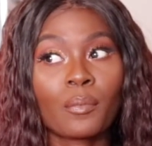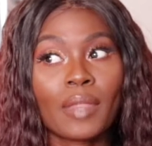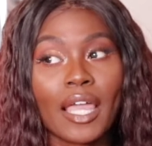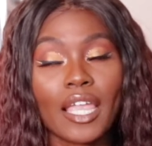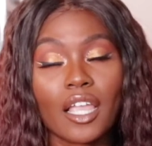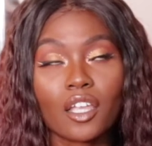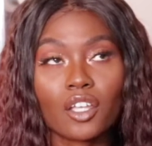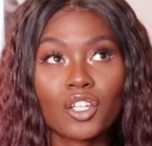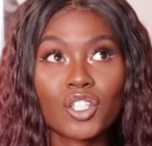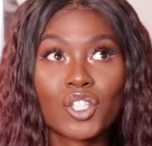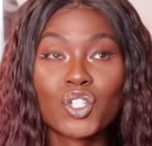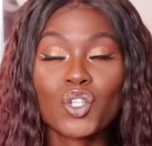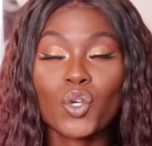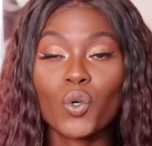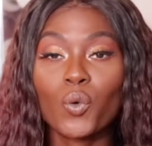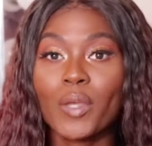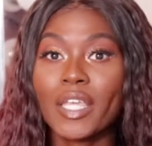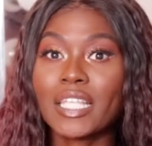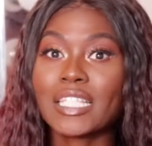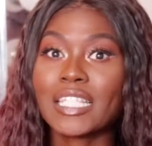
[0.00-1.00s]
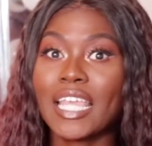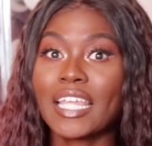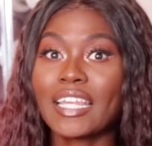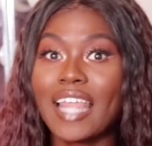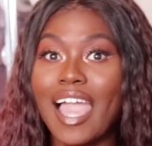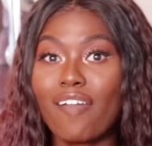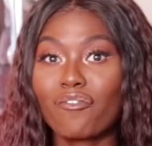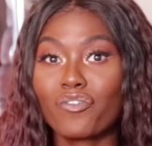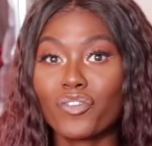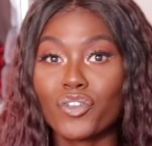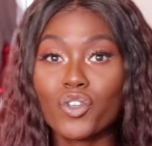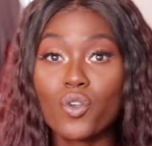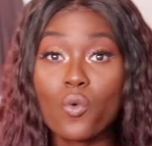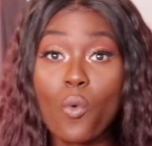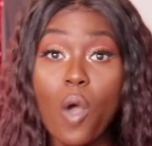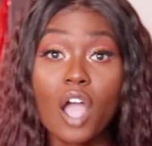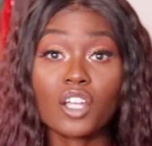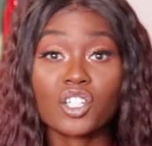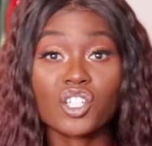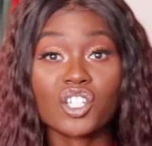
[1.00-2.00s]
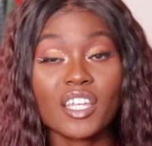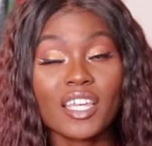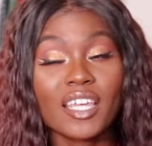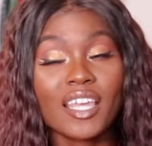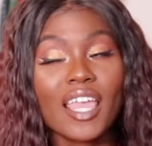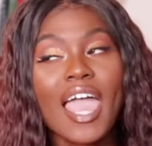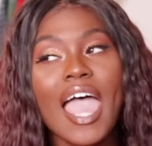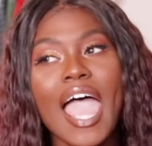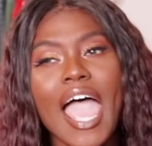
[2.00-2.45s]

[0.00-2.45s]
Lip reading: like 2 weeks in after you washed it.